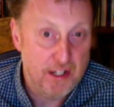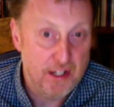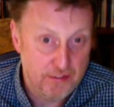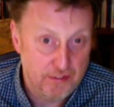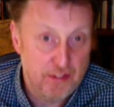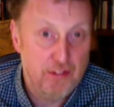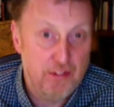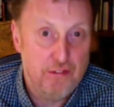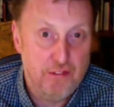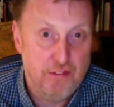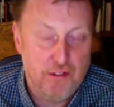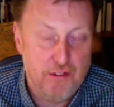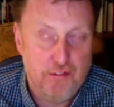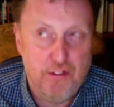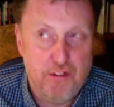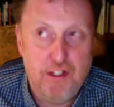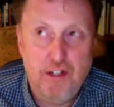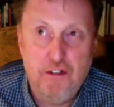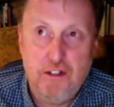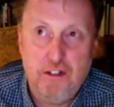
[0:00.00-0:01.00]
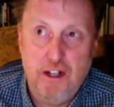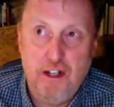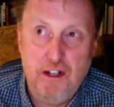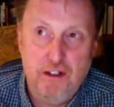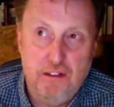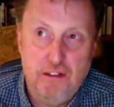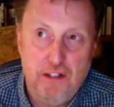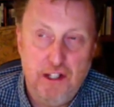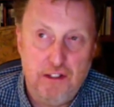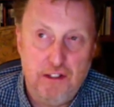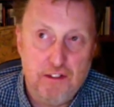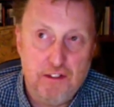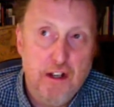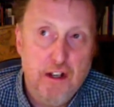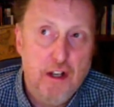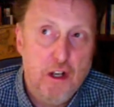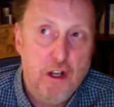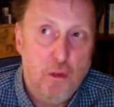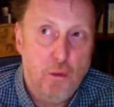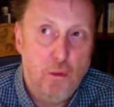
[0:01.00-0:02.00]
for, for, for those kind of things.
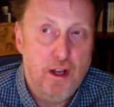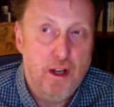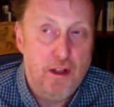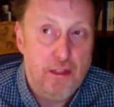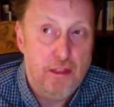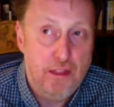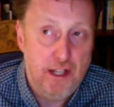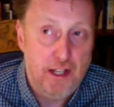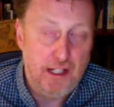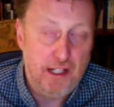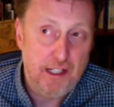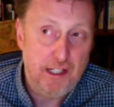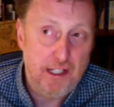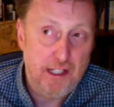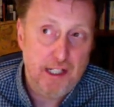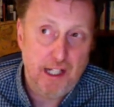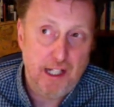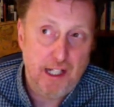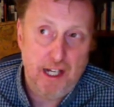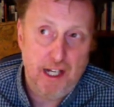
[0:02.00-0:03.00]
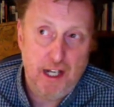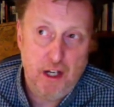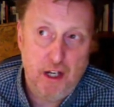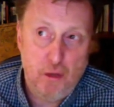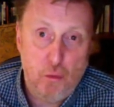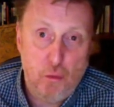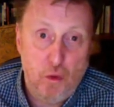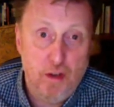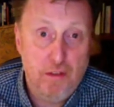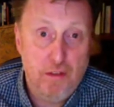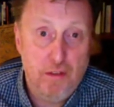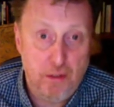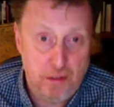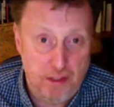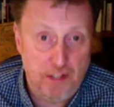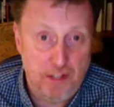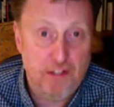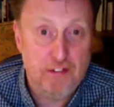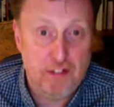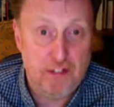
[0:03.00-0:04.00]
Well, I think uh, one of the
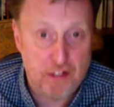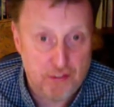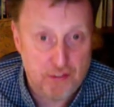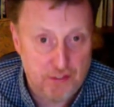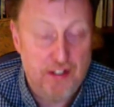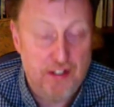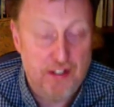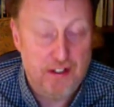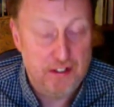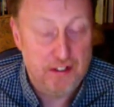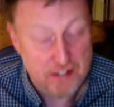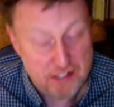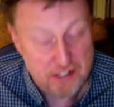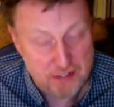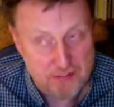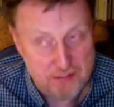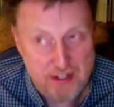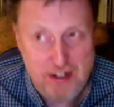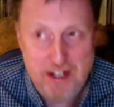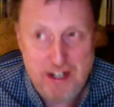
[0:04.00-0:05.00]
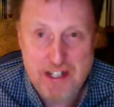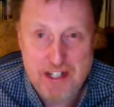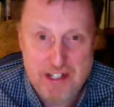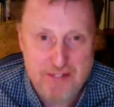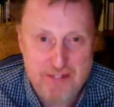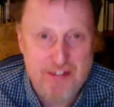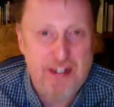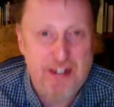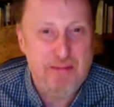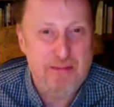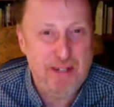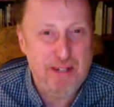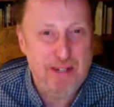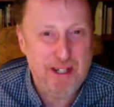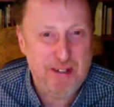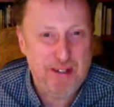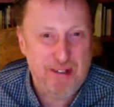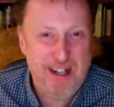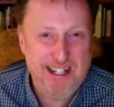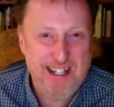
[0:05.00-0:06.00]
things that's uh, that's a very that's a very big
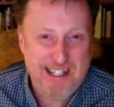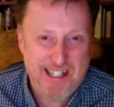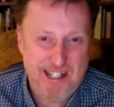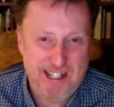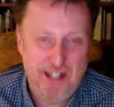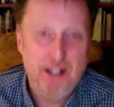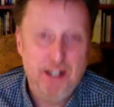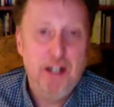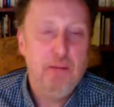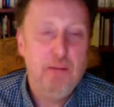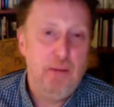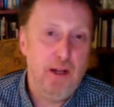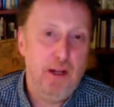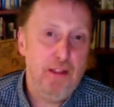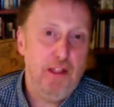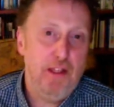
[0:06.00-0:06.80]
question, but I